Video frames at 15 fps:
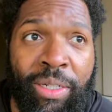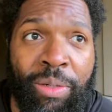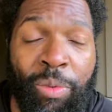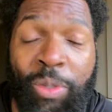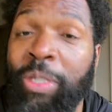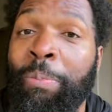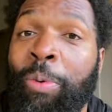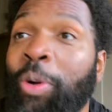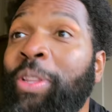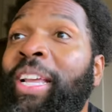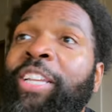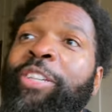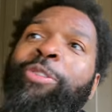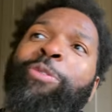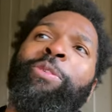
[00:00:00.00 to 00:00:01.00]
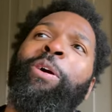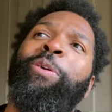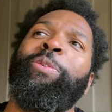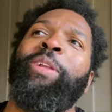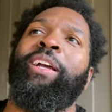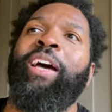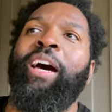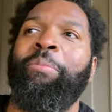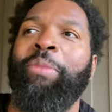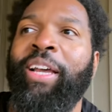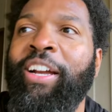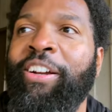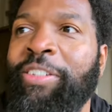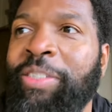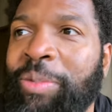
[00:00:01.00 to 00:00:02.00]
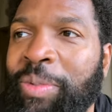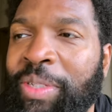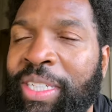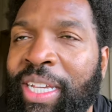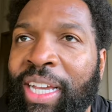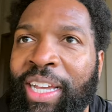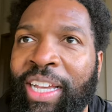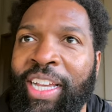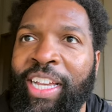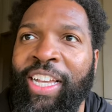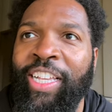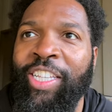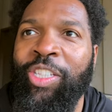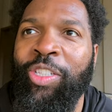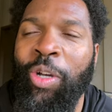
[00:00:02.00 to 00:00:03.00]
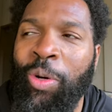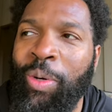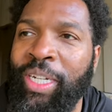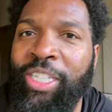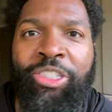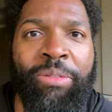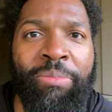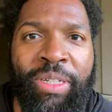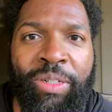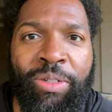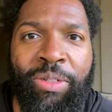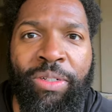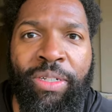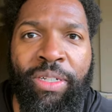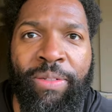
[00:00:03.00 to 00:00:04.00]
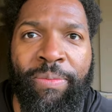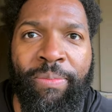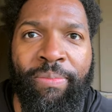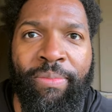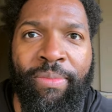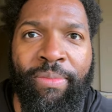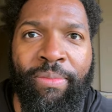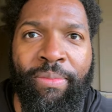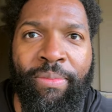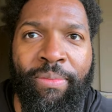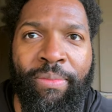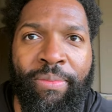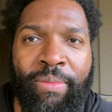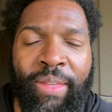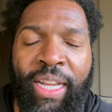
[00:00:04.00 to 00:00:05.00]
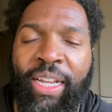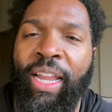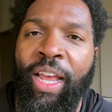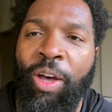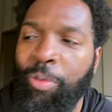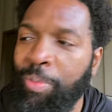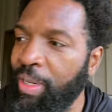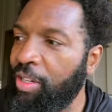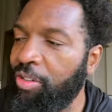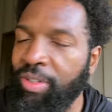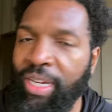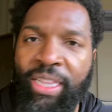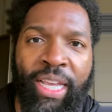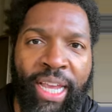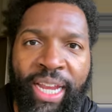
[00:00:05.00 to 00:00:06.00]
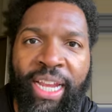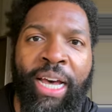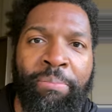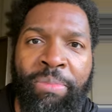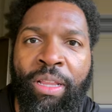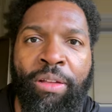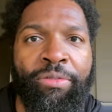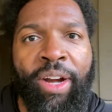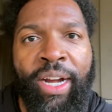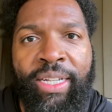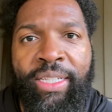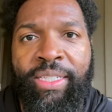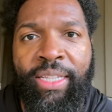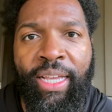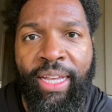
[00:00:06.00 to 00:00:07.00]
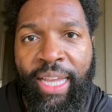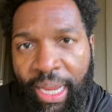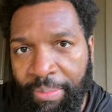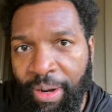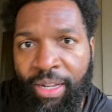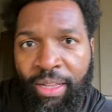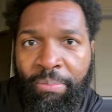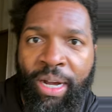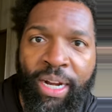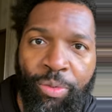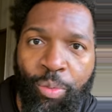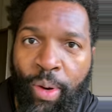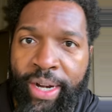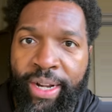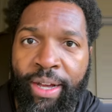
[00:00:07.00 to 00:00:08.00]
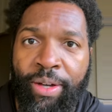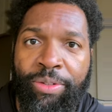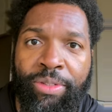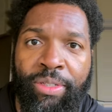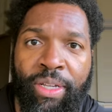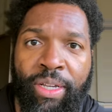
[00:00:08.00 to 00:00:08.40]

will support that. You know that Kamala Harris was so instrumental in helping create the AI Bill of Rights that came out of the Biden White House